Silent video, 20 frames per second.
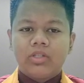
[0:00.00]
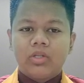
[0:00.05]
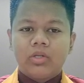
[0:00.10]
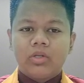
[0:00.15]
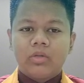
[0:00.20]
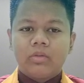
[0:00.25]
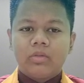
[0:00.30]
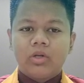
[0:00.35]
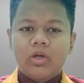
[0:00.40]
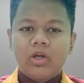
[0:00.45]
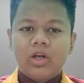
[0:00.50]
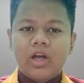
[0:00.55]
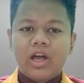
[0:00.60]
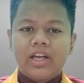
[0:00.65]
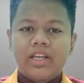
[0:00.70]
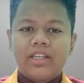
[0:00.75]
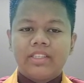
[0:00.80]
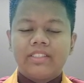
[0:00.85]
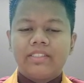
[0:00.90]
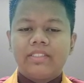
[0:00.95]
2.
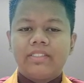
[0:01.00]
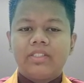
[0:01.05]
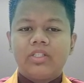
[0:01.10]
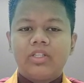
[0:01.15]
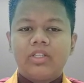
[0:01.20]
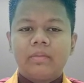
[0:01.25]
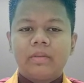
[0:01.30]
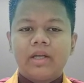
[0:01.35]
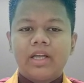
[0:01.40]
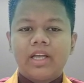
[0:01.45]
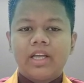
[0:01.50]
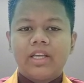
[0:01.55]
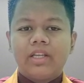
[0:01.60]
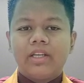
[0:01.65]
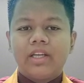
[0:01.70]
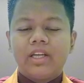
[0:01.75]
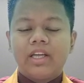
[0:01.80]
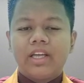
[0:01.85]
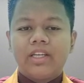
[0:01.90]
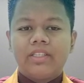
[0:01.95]
Guiding decision-making,